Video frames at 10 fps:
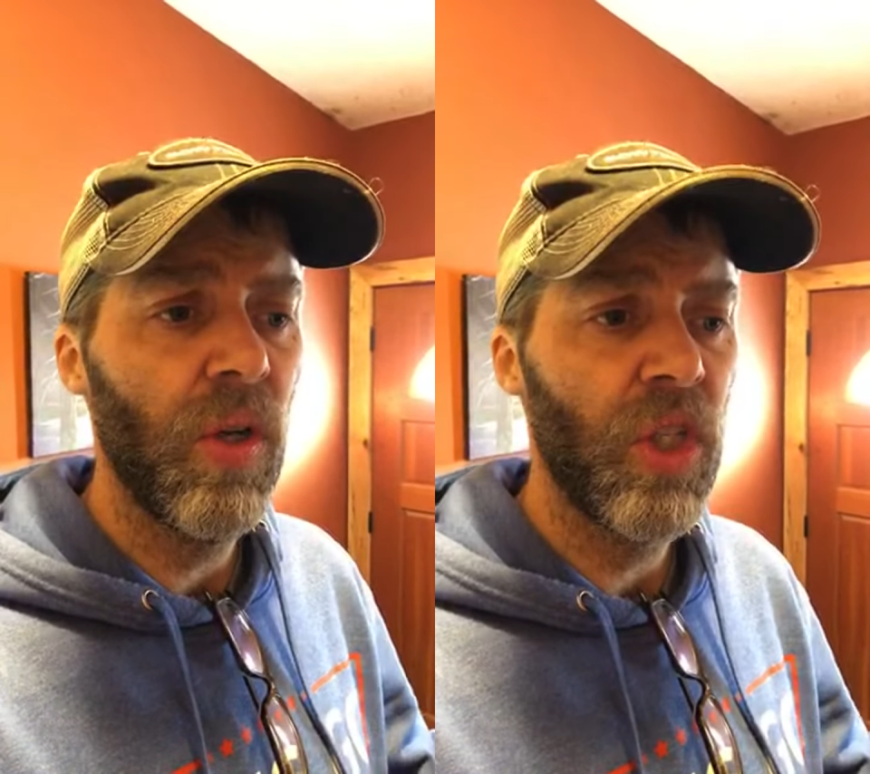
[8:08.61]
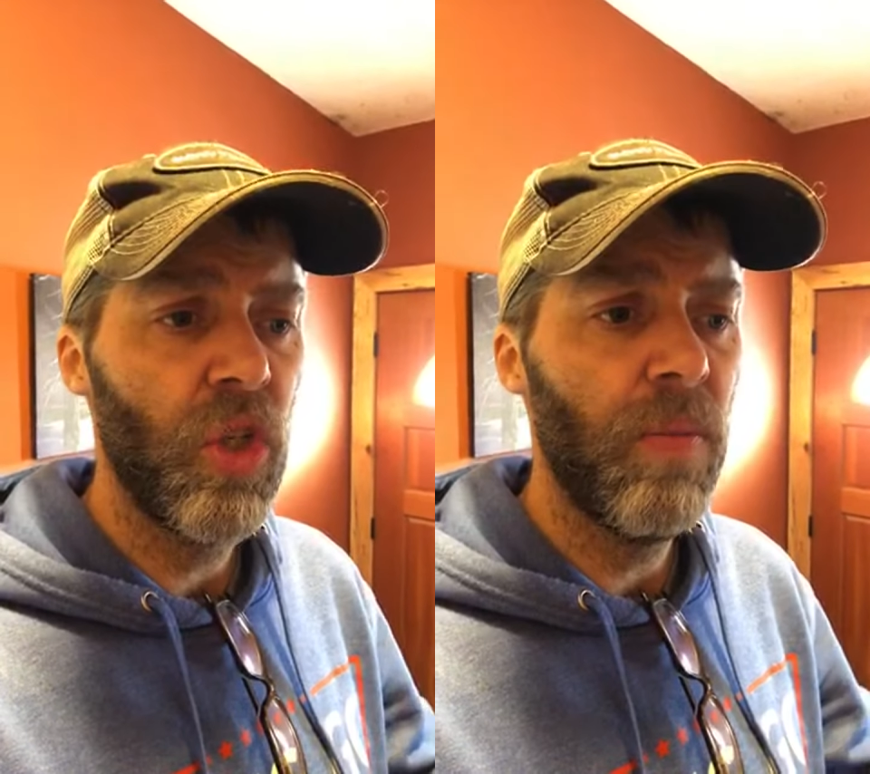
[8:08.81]

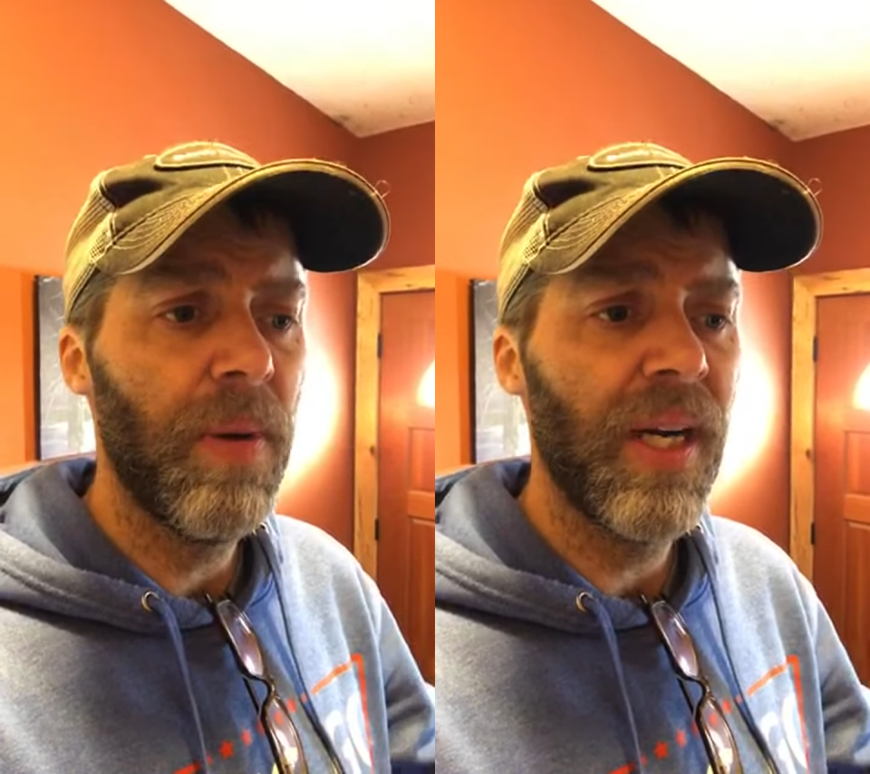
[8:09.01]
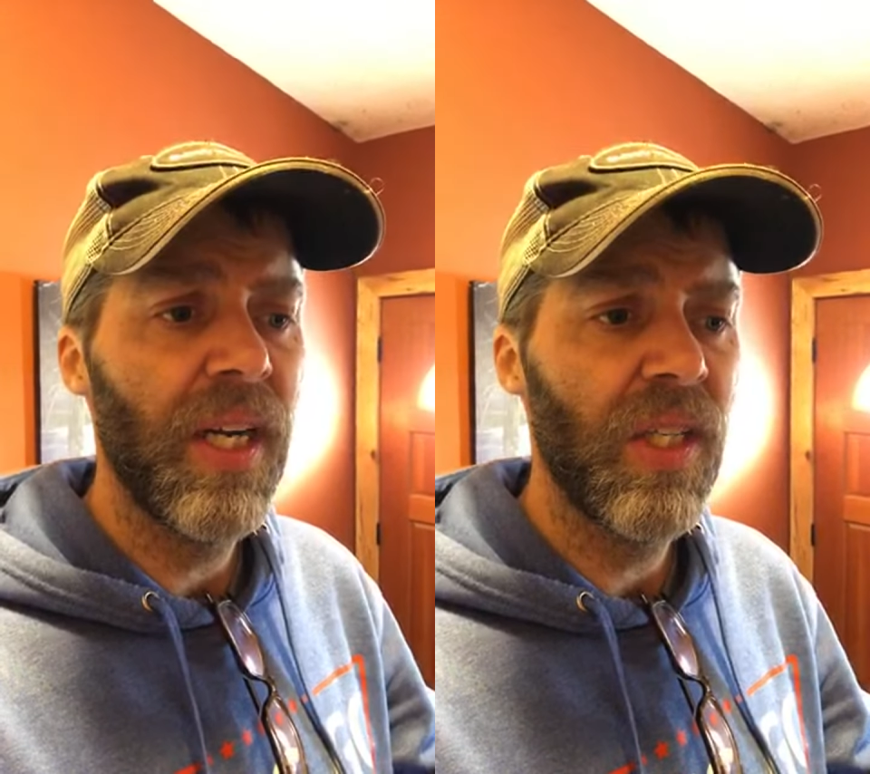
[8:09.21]
or 2
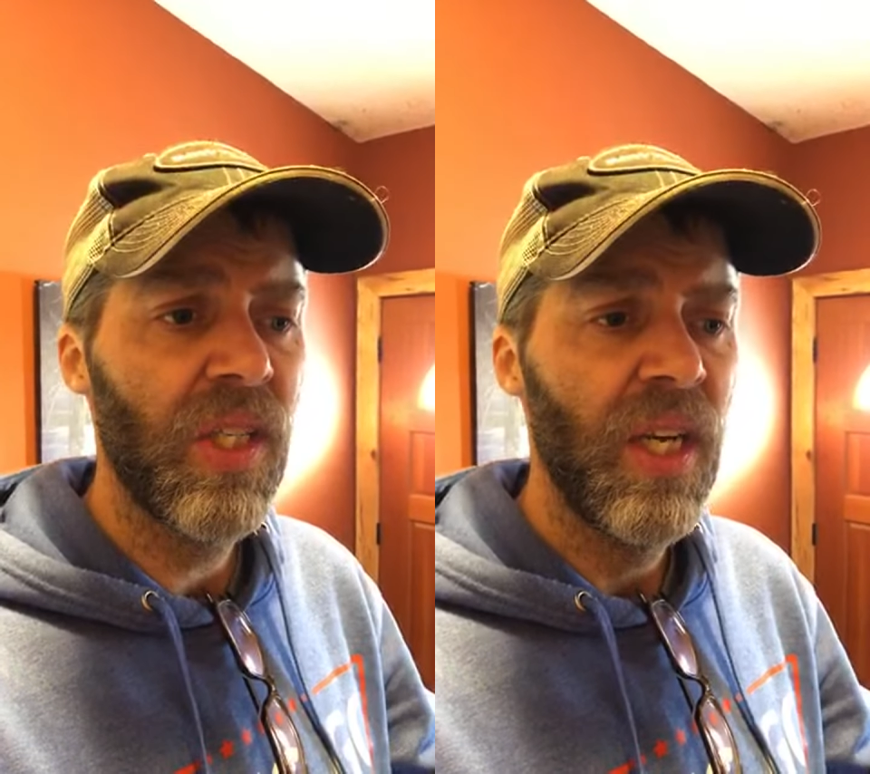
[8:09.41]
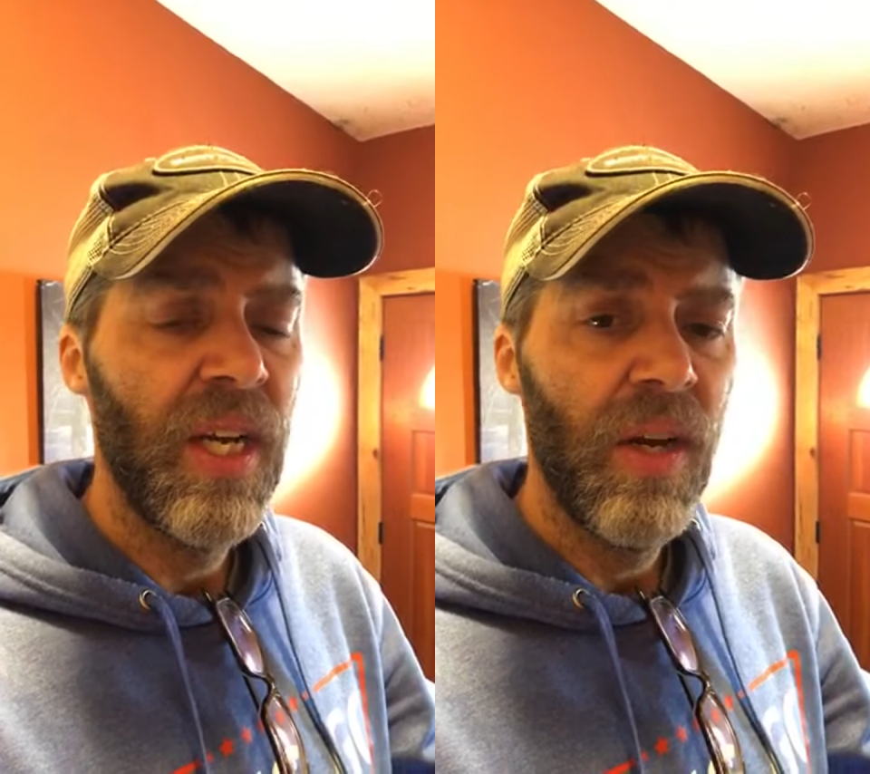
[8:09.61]

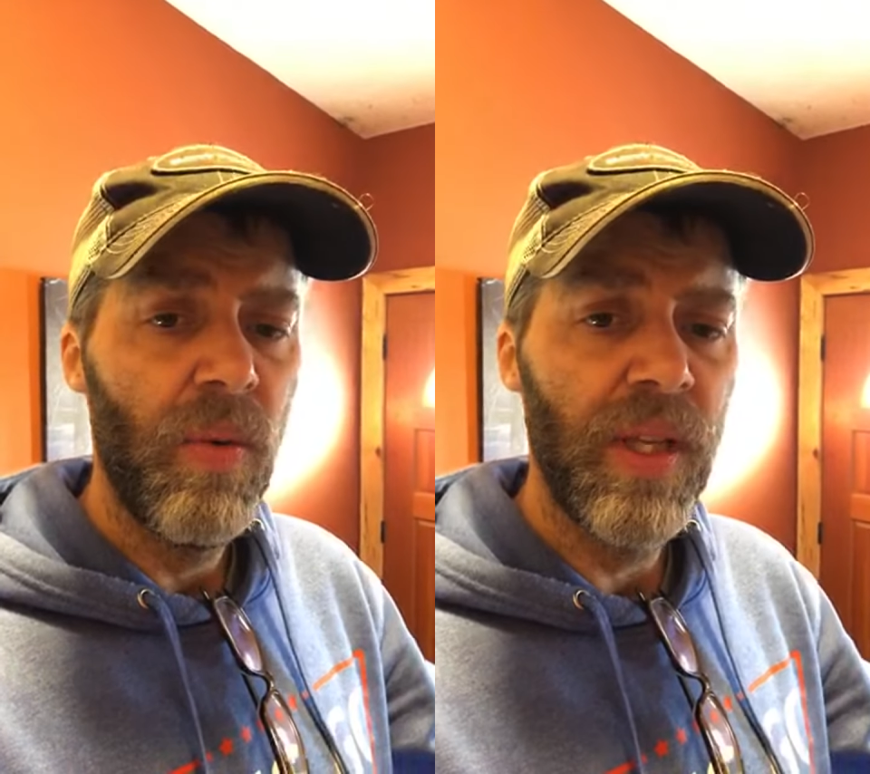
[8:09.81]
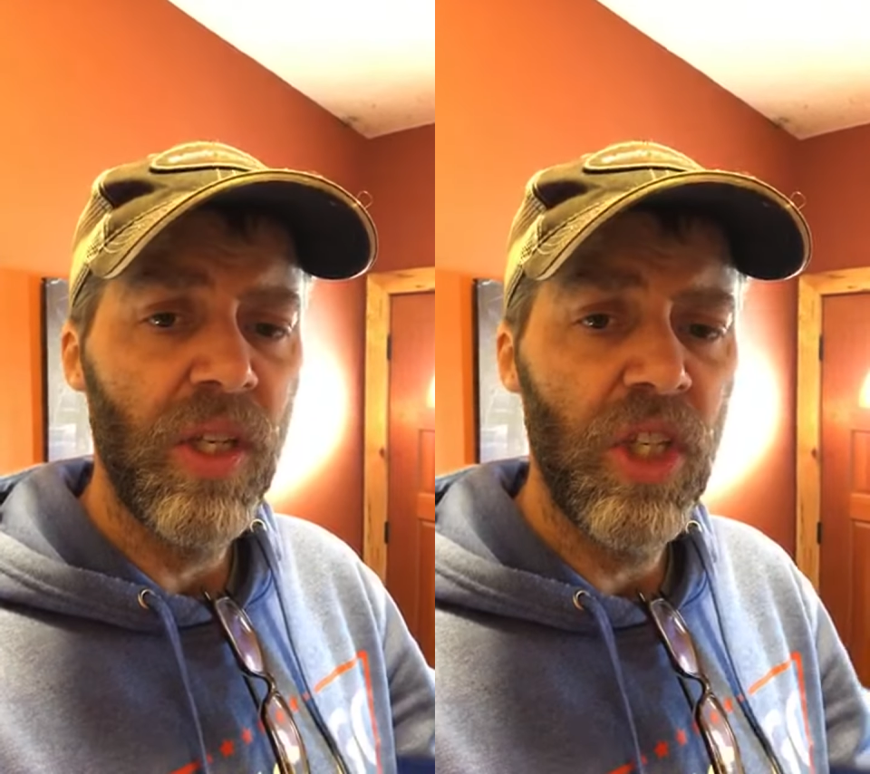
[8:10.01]
buckets
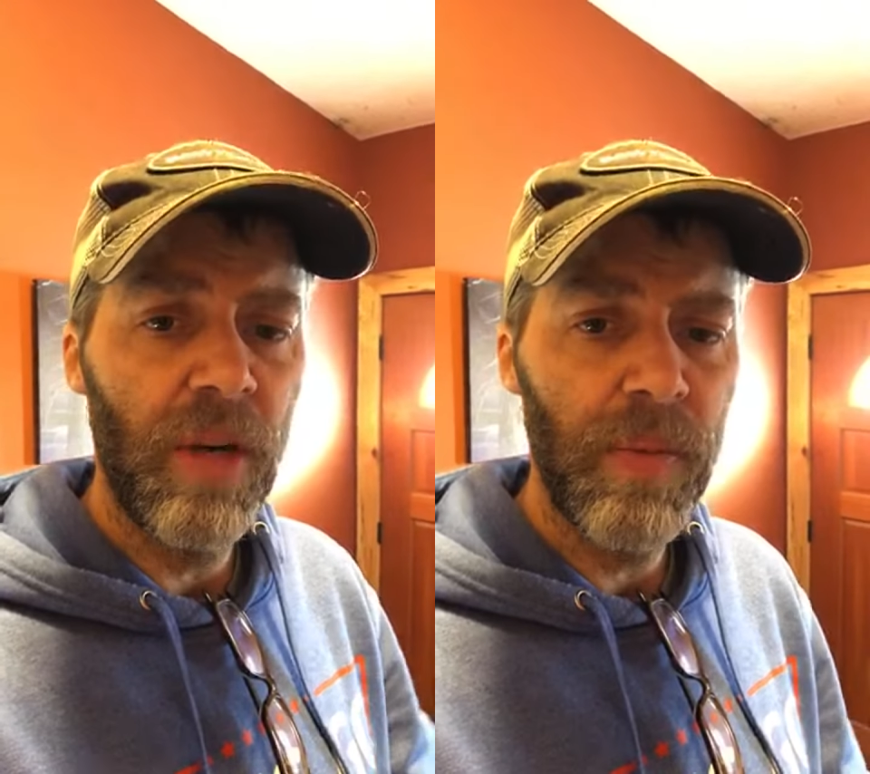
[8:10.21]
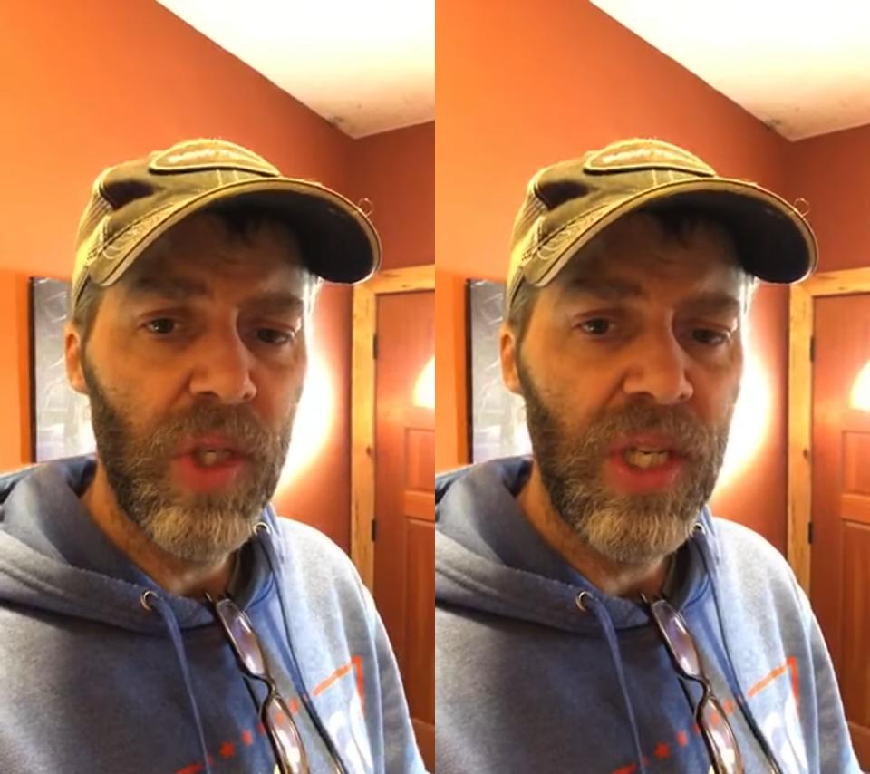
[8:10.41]
with a
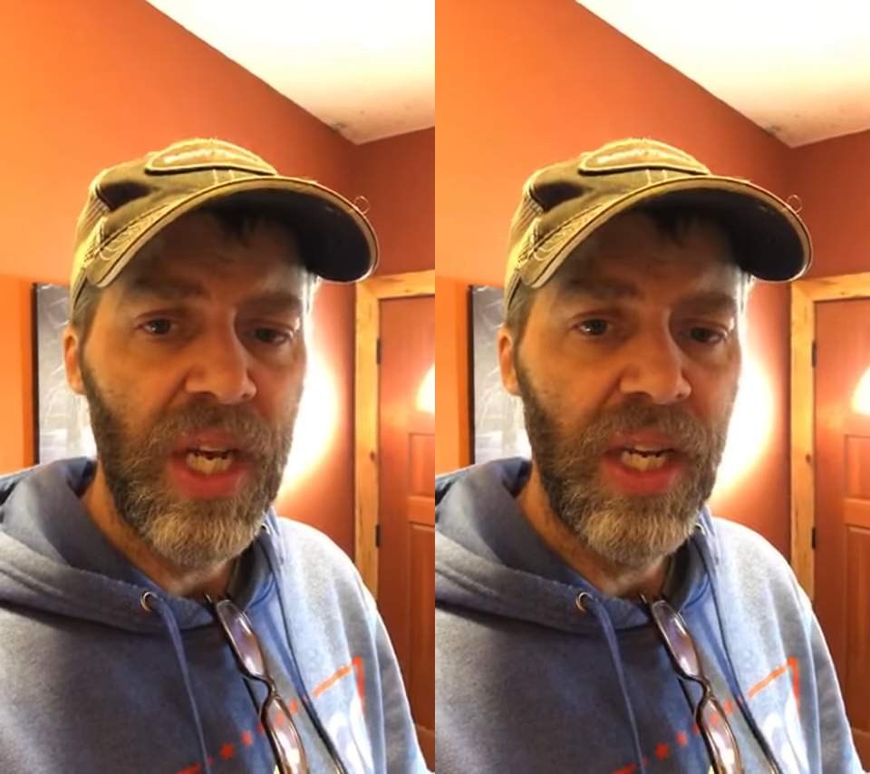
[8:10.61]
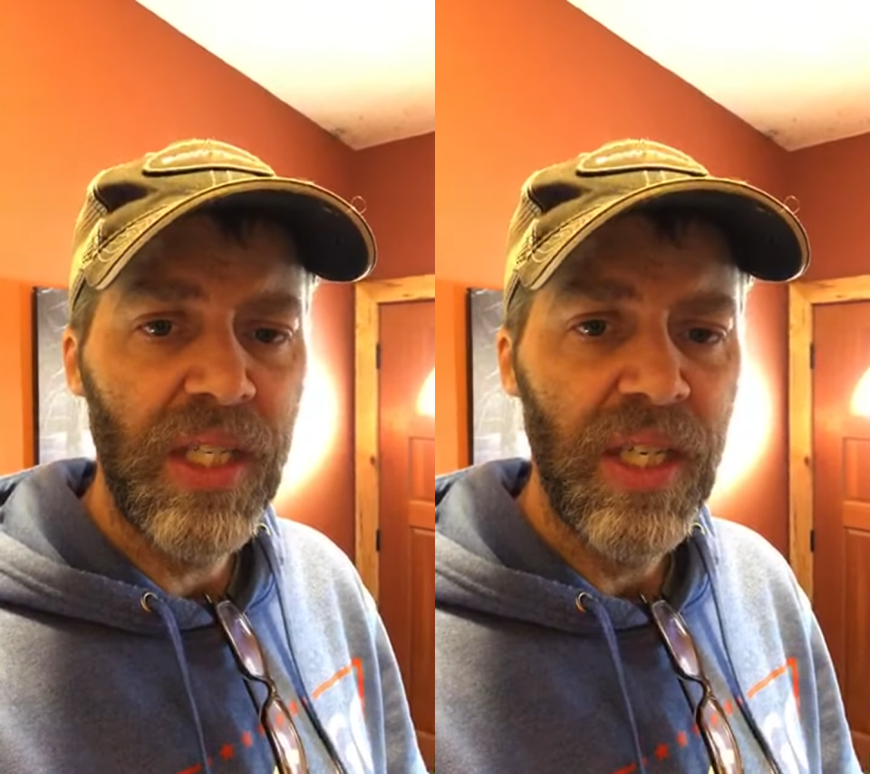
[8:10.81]
jump
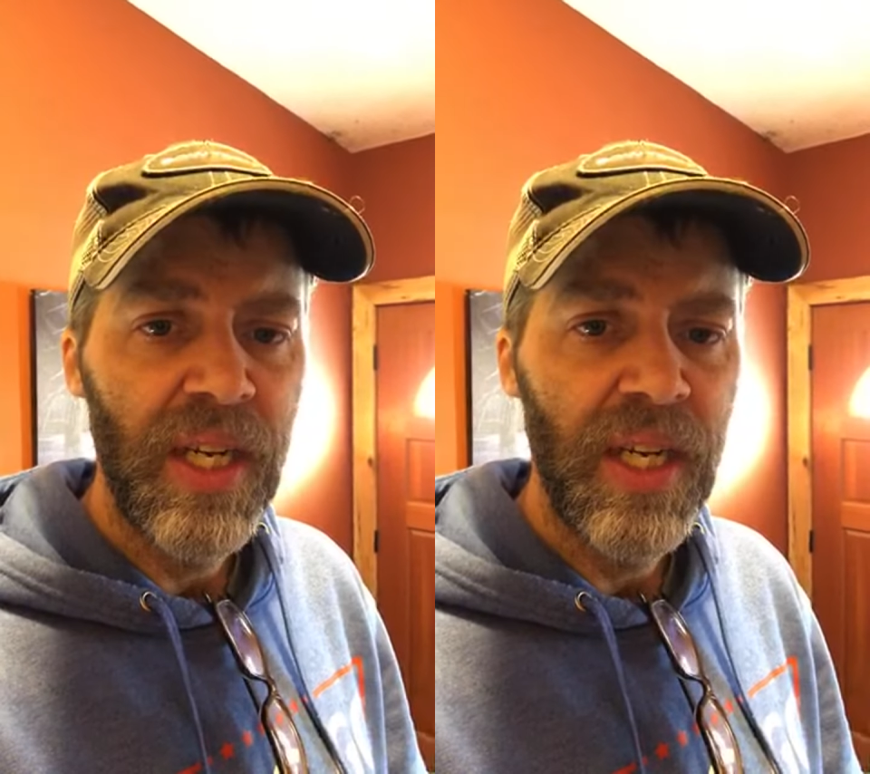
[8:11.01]
seat.